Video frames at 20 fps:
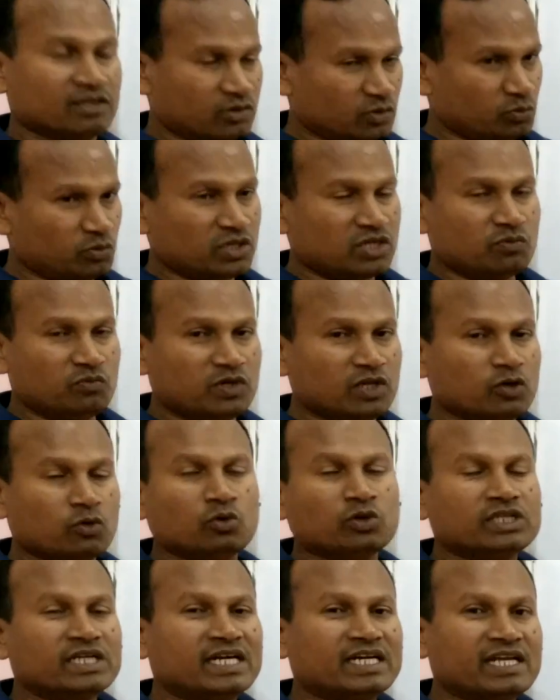We
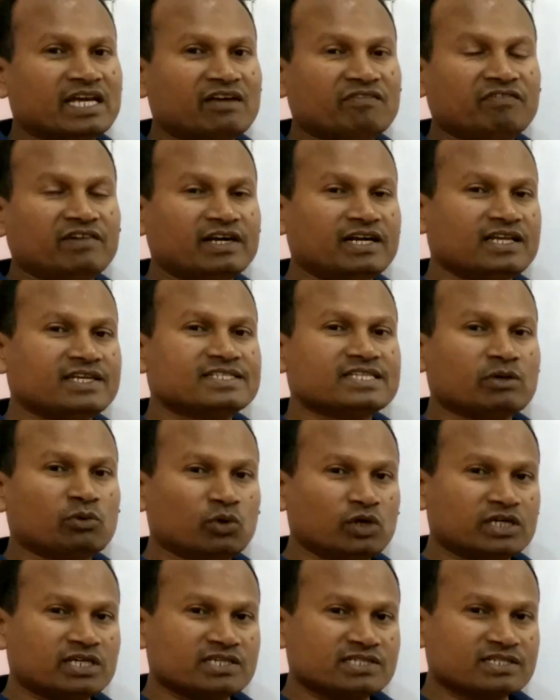know that FET is a
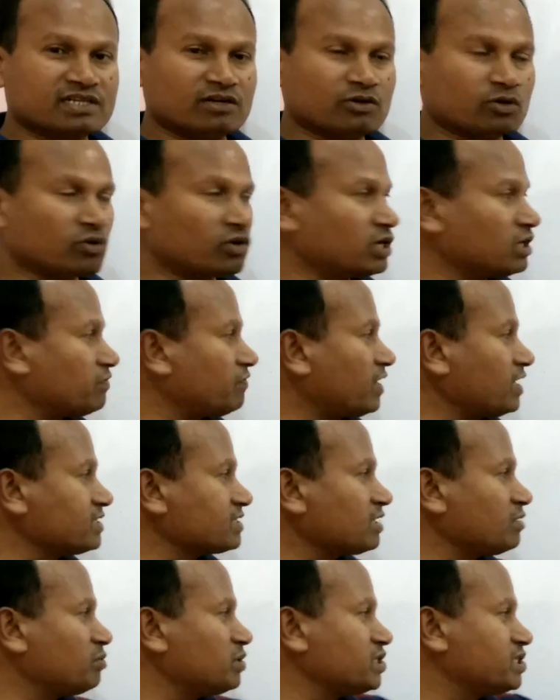voltage control device
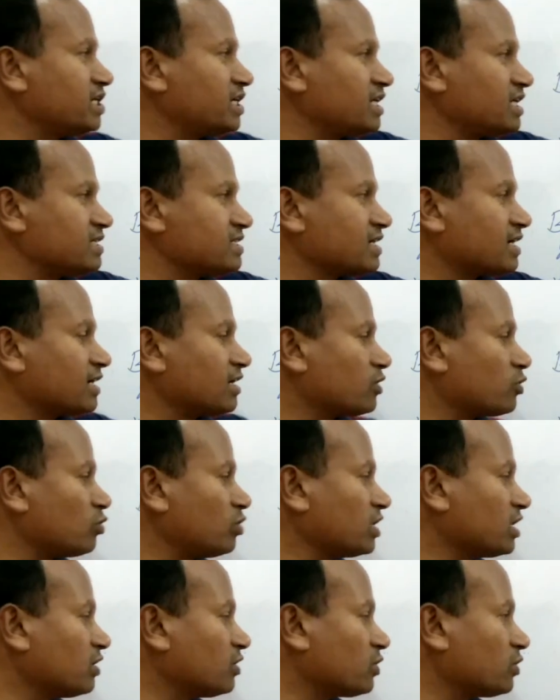and BJT is a
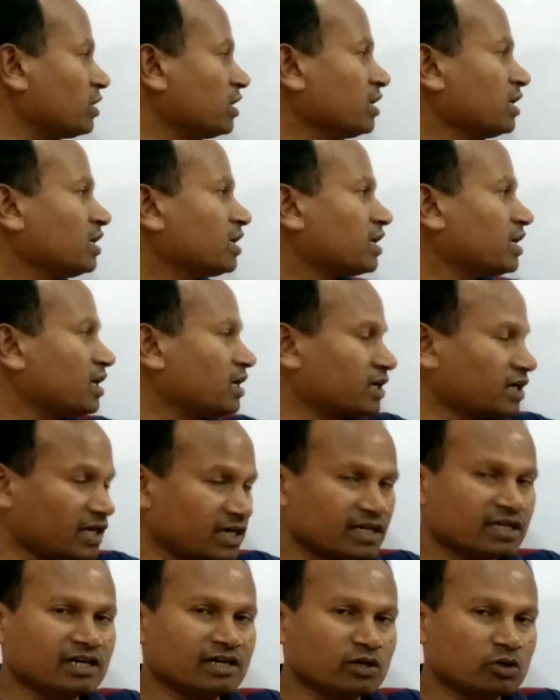
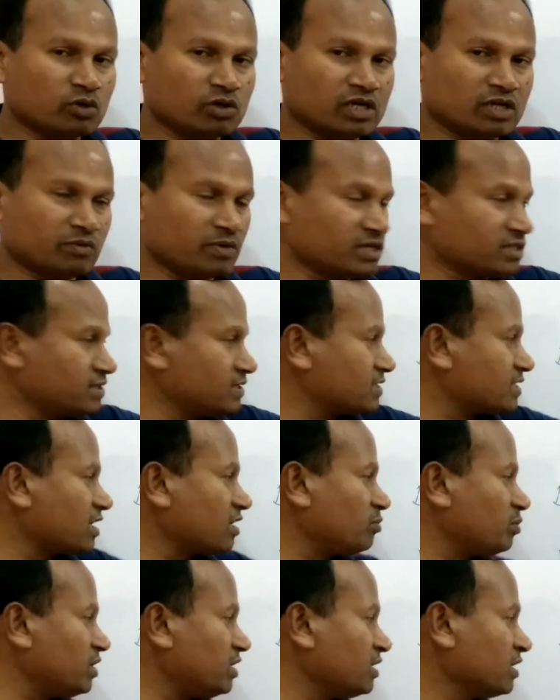current control device. This
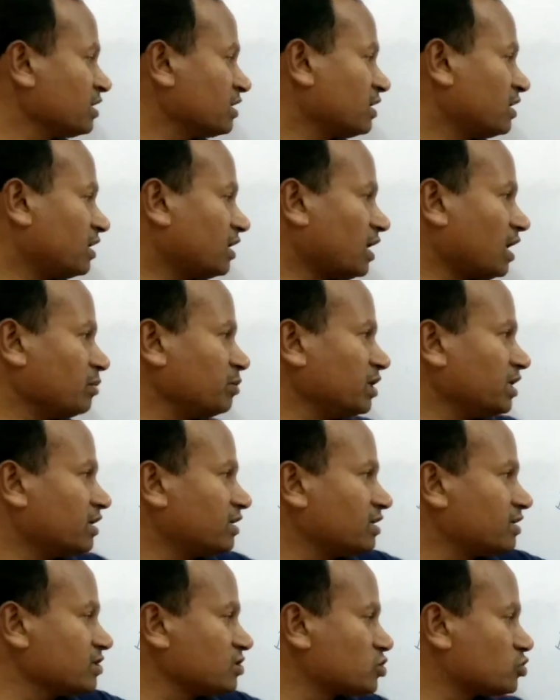can be
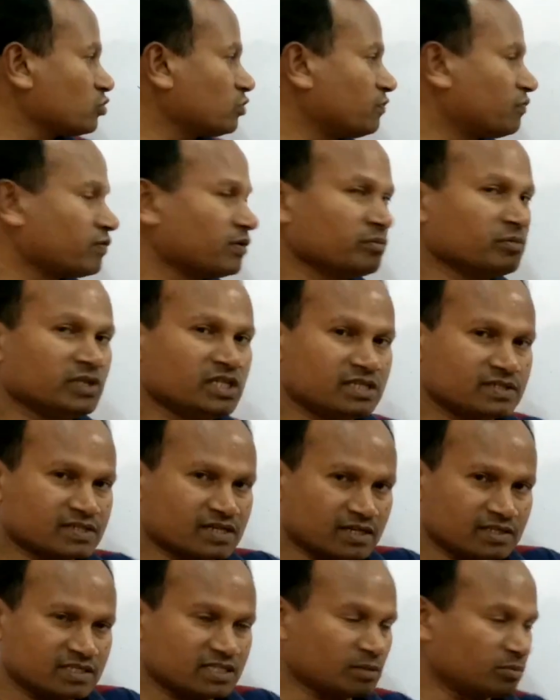understood from this
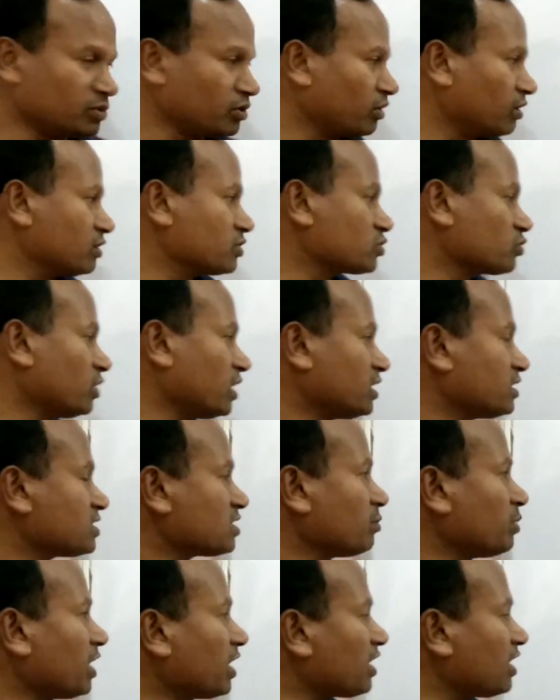concept also. And
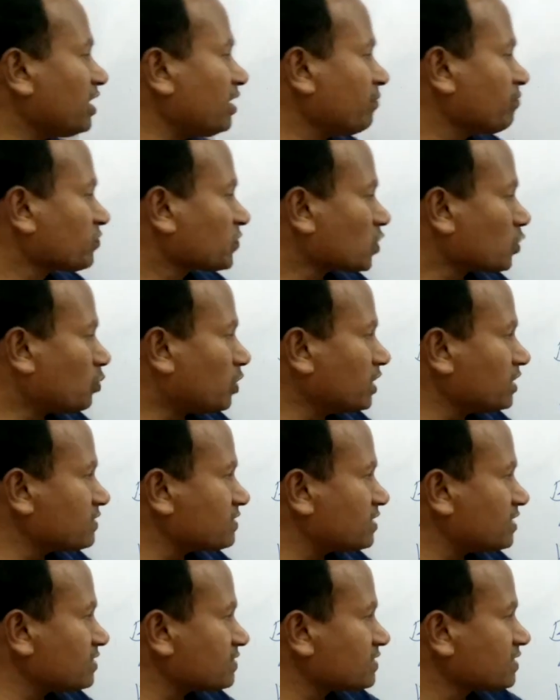similarly, what is
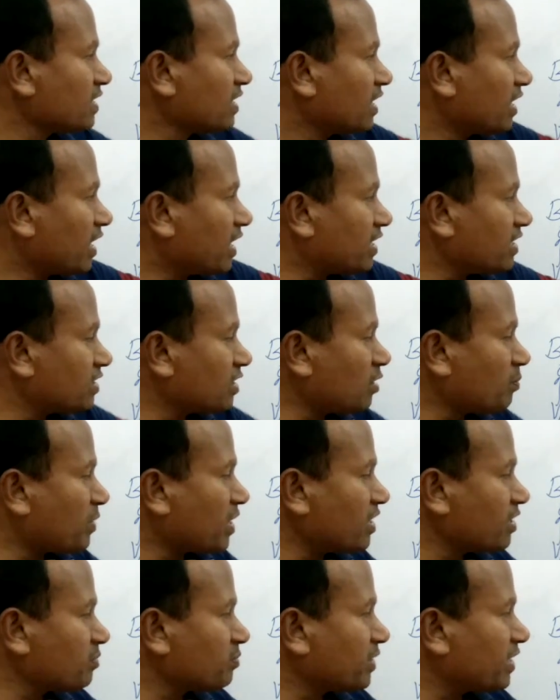this? Another
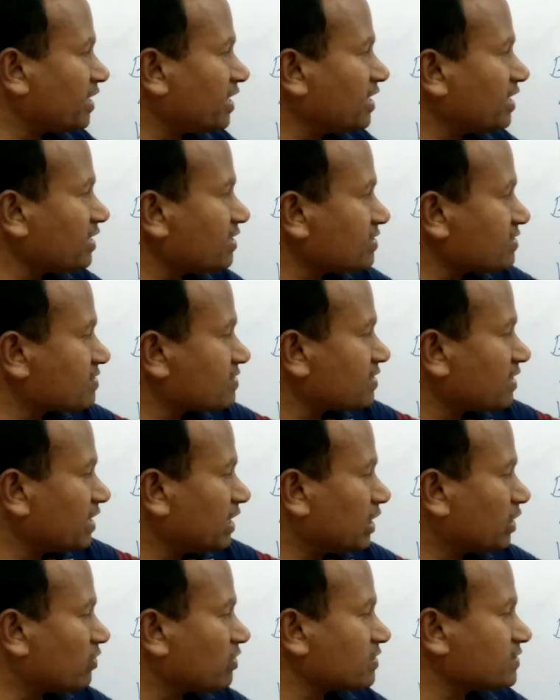part of current is
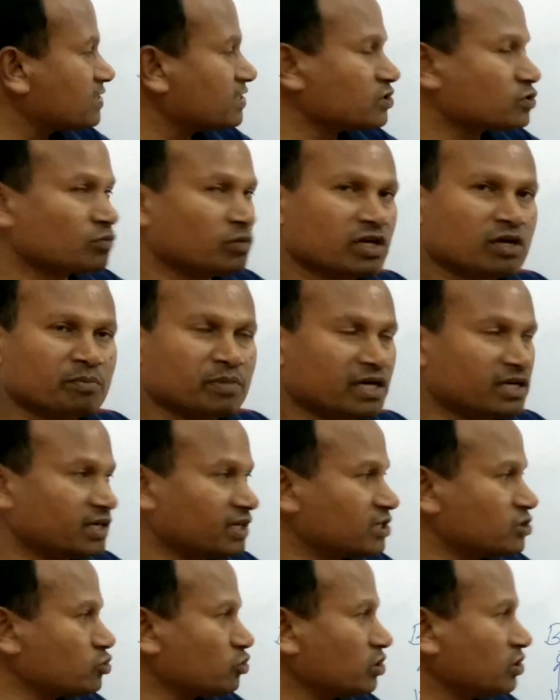across this 1 upon
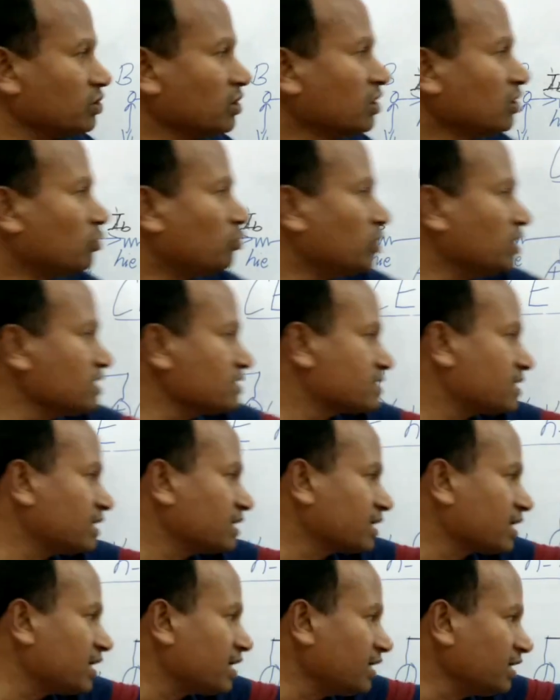HOE. What is
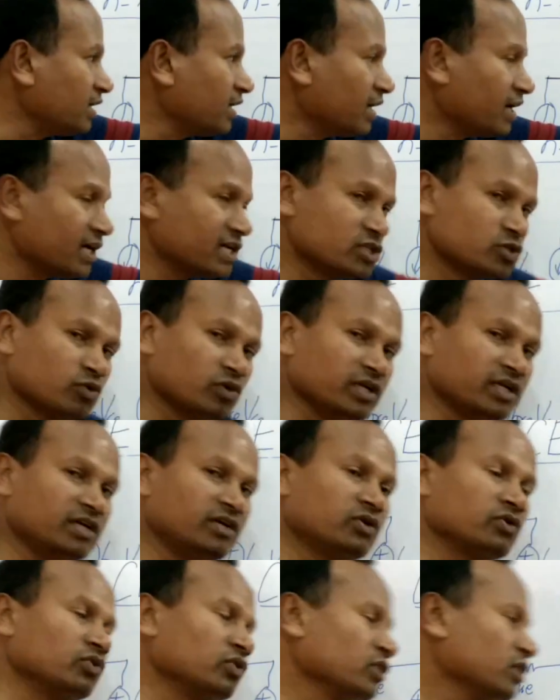that current? HOE
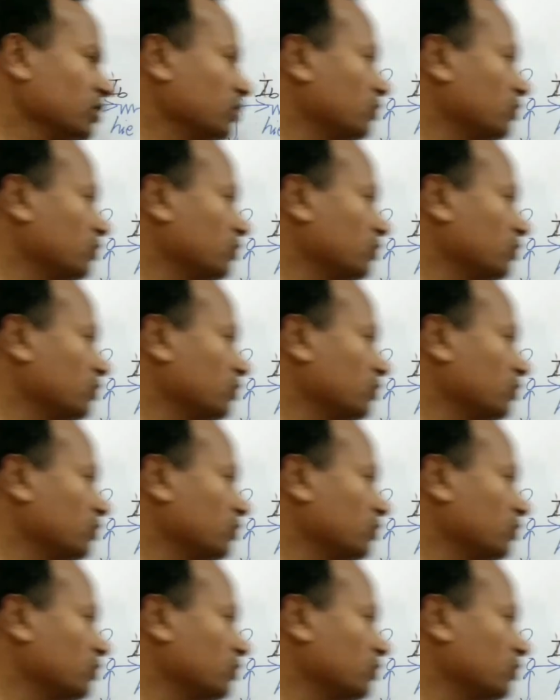into